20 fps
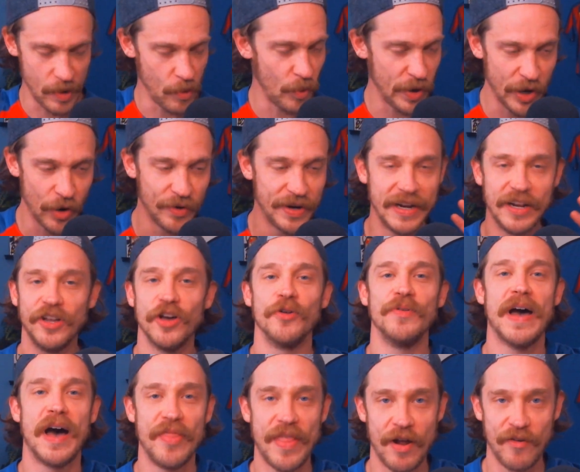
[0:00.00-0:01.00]
We don't need to go
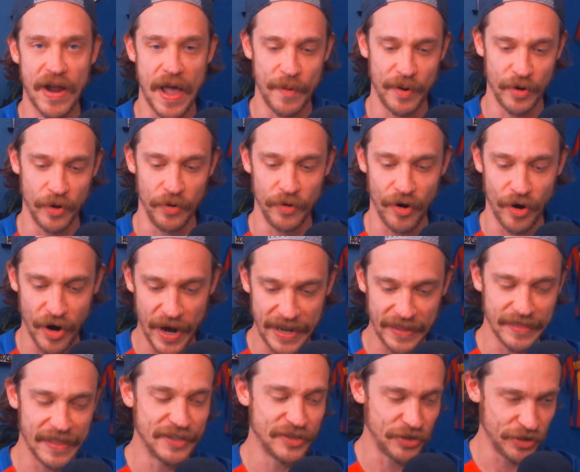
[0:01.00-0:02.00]
down that rabbit hole, all
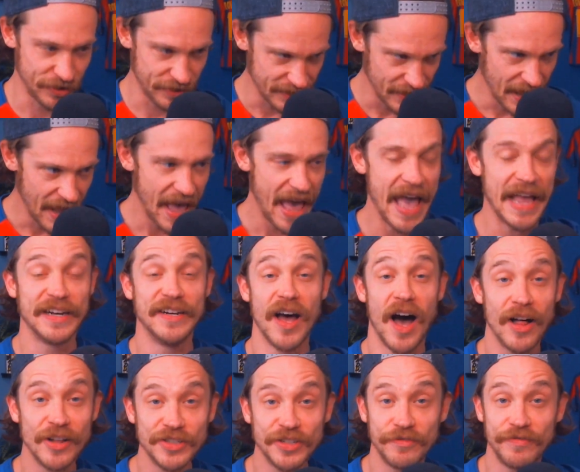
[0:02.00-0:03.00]
right? Let's just
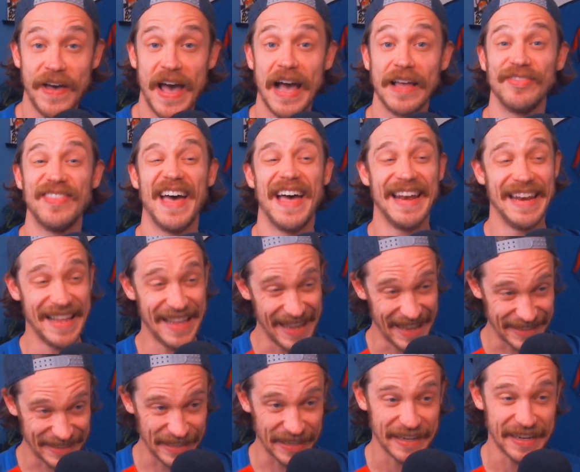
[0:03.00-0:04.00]
acknowledge the fact that
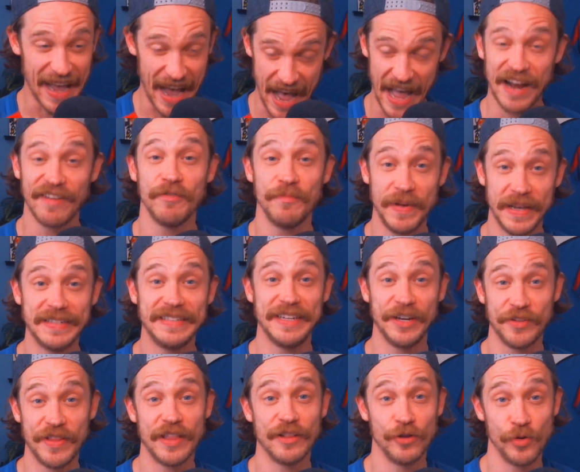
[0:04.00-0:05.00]
it's a kind of a big
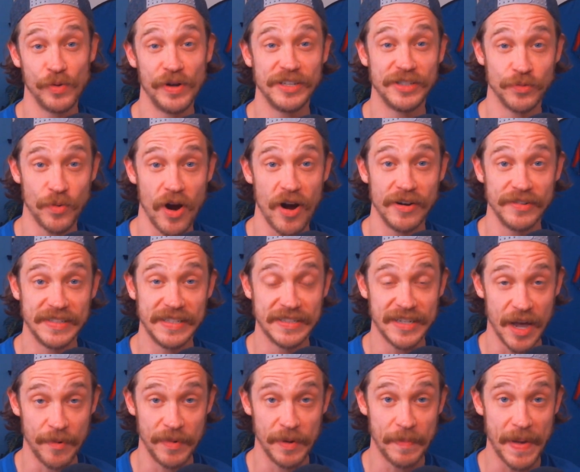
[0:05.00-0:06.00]
deal that Luis Suarez is
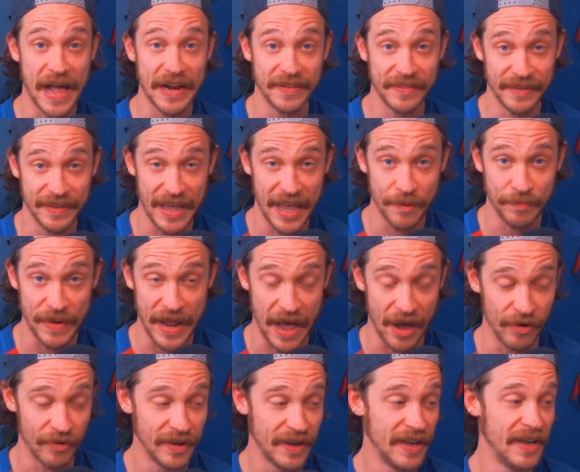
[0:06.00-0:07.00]
coming back to the Camp
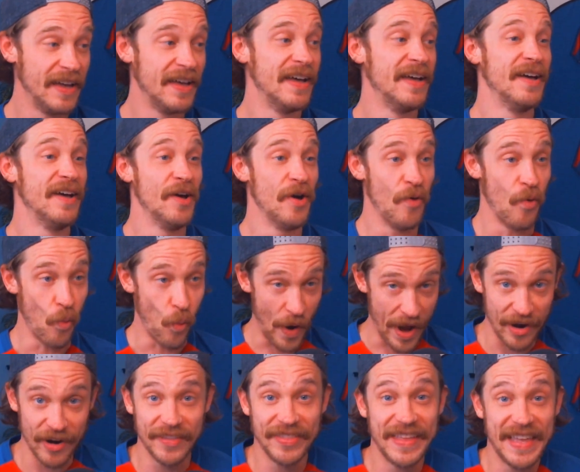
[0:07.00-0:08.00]
Nou,
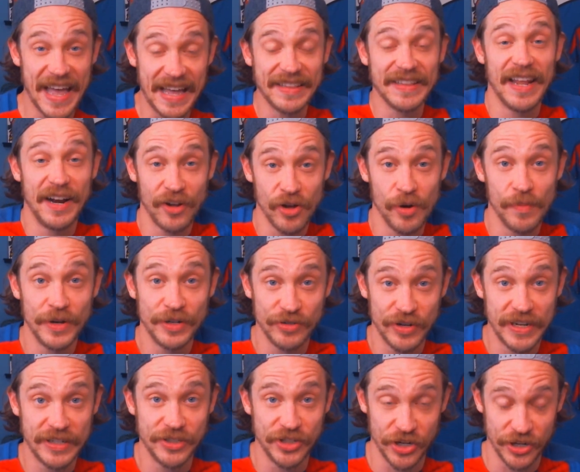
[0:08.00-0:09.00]
wearing the Atletico
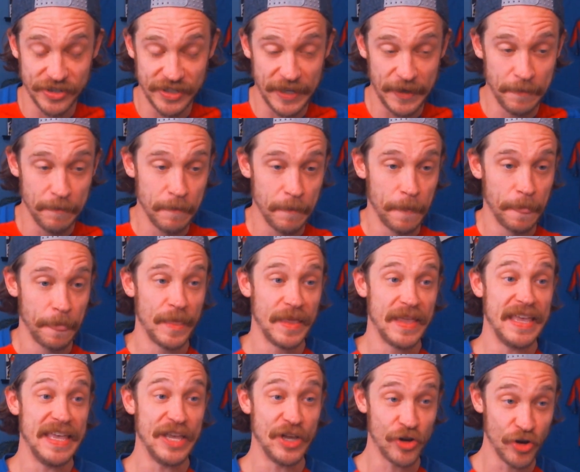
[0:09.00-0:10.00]
Madrid jersey.
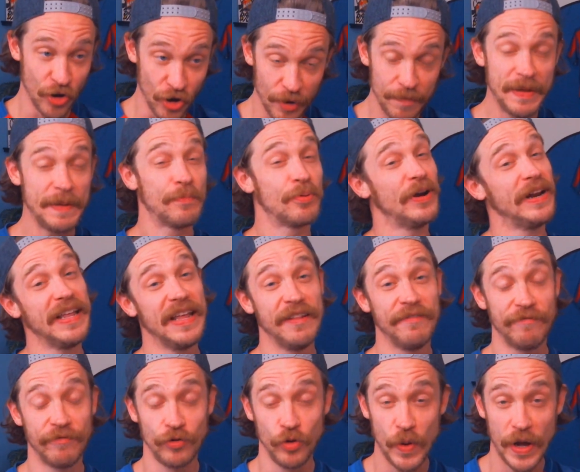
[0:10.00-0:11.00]
He could be pretty
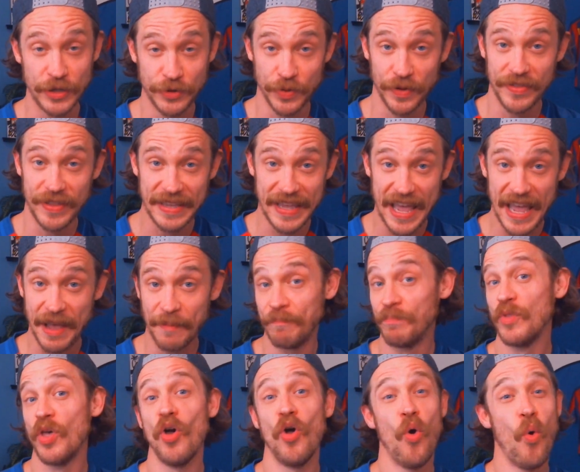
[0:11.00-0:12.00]
influential in the
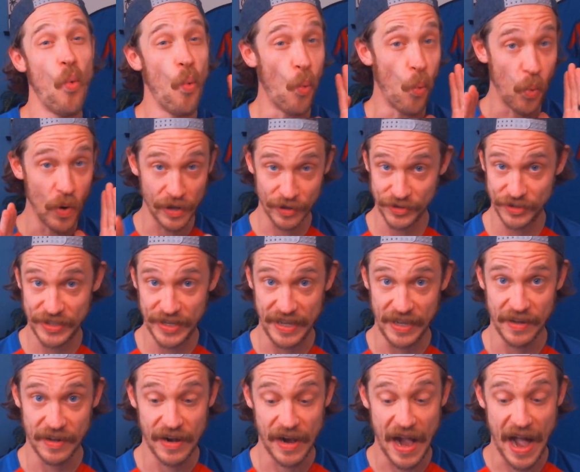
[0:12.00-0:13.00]
game. We'll
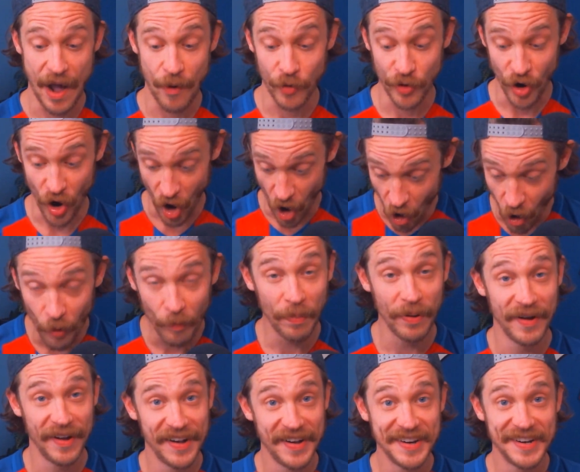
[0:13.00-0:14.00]
see. I would
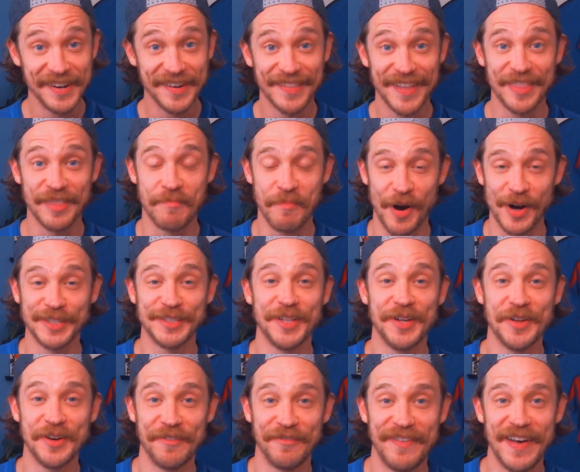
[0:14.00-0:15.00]
hope that the
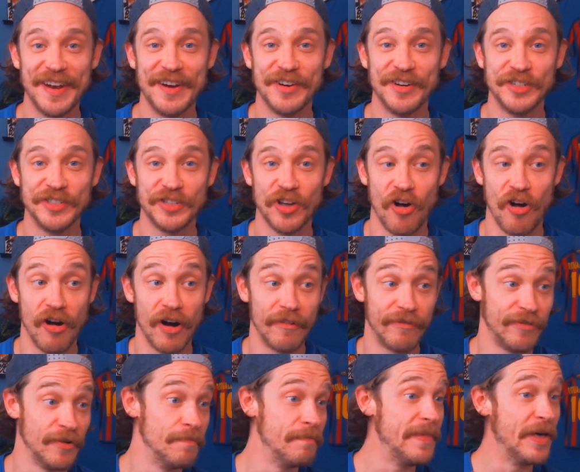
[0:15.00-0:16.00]
Barcelona defenders are
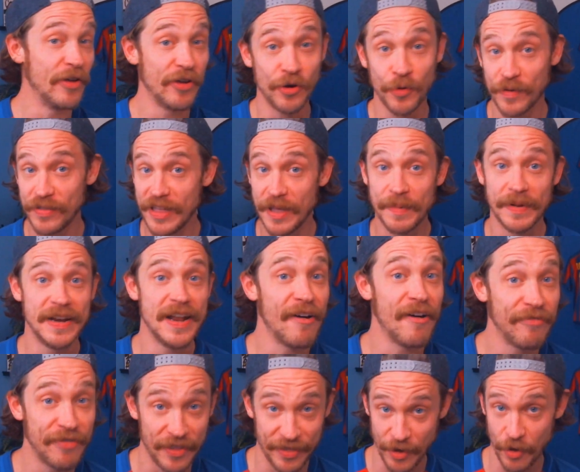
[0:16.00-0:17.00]
familiar with him
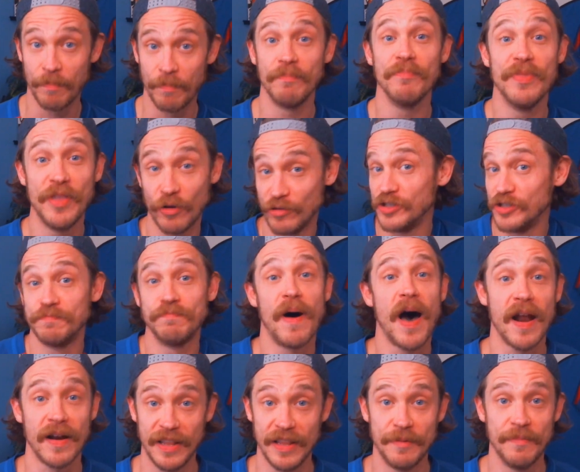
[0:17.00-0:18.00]
enough that they'll just
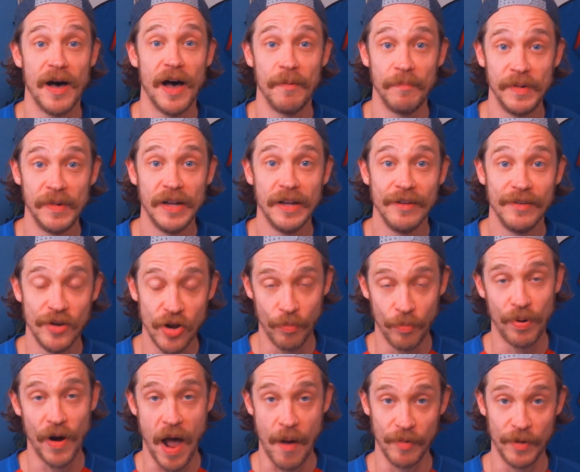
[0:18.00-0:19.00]
bottle him up, no
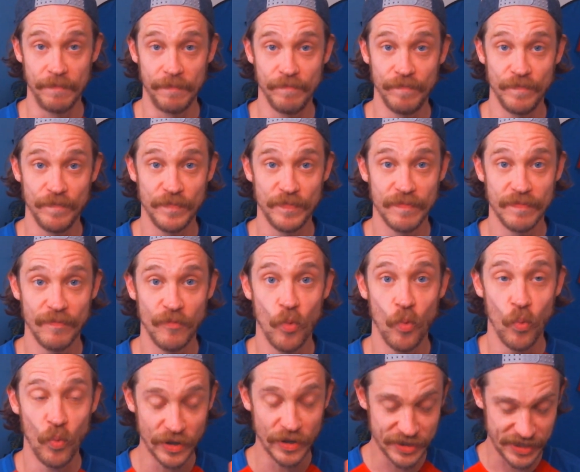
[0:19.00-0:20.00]
problem.
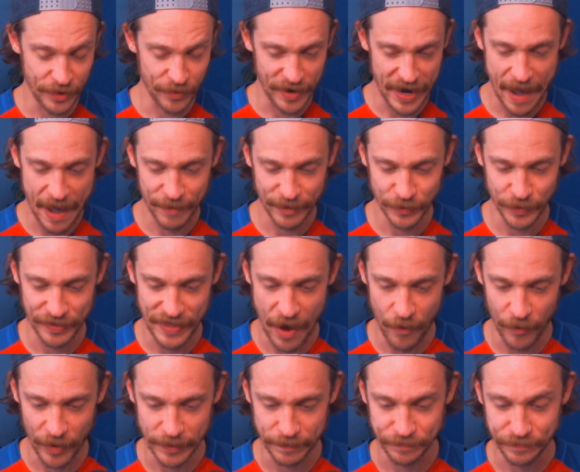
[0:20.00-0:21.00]
We'll see what happens with
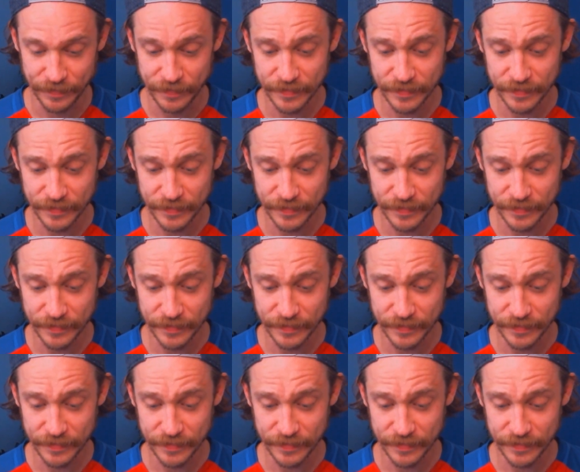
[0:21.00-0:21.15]
that one.